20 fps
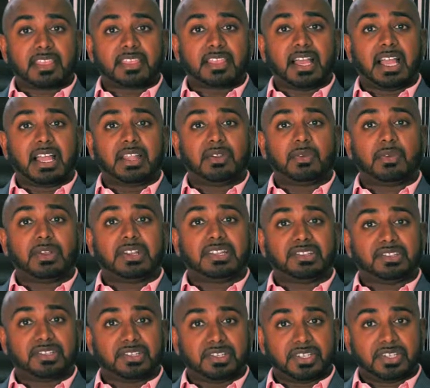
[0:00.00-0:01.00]
thyroid
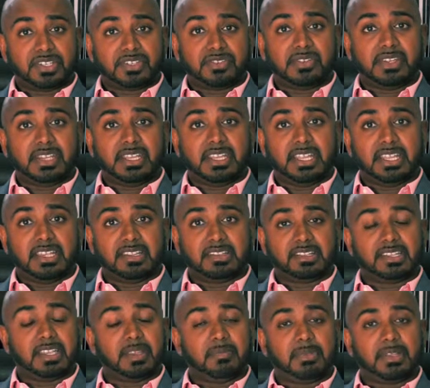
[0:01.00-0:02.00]
surgery is
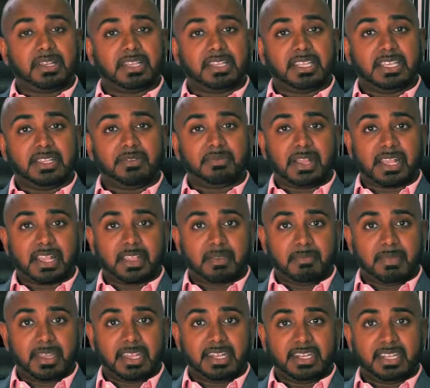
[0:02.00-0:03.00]
typically
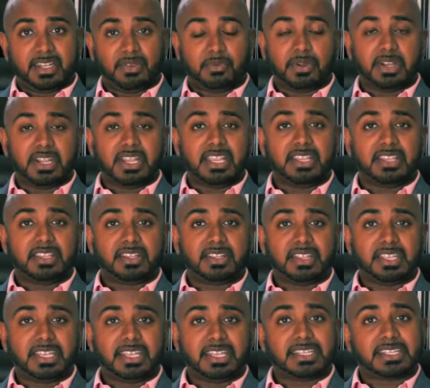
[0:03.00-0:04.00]
recommended, where either
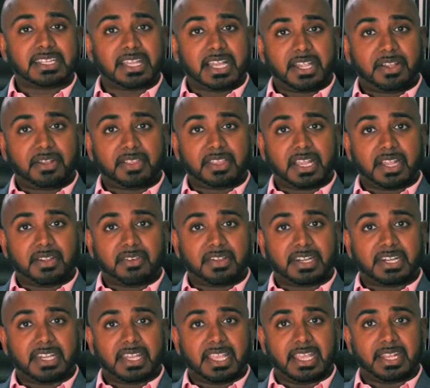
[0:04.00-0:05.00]
the entire thyroid
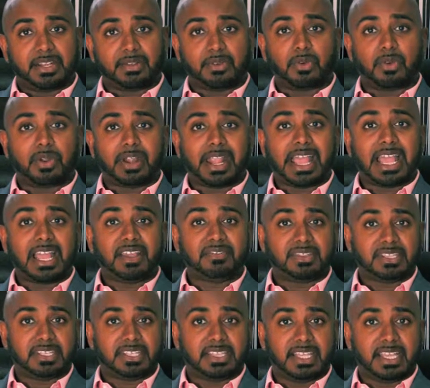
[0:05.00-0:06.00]
gland or half
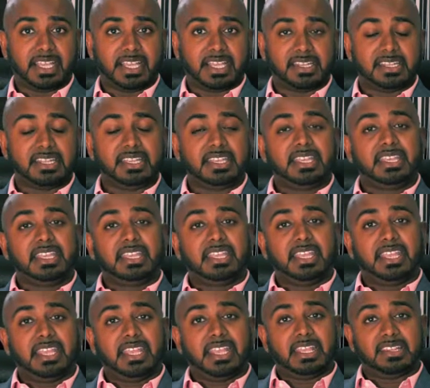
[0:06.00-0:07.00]
the gland
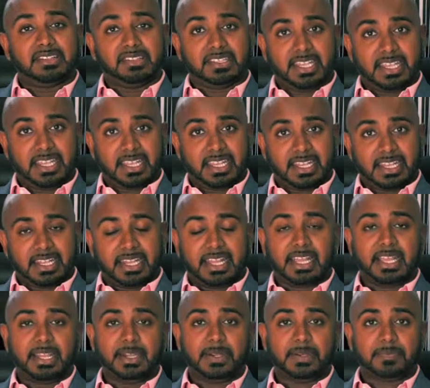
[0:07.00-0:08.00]
is taken
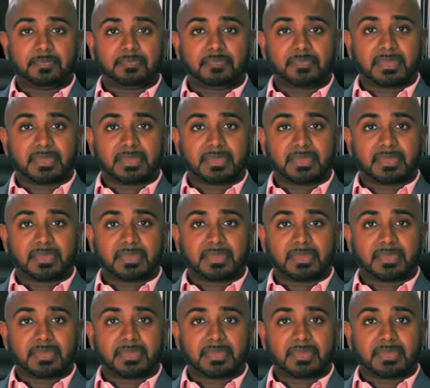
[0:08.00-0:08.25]
out.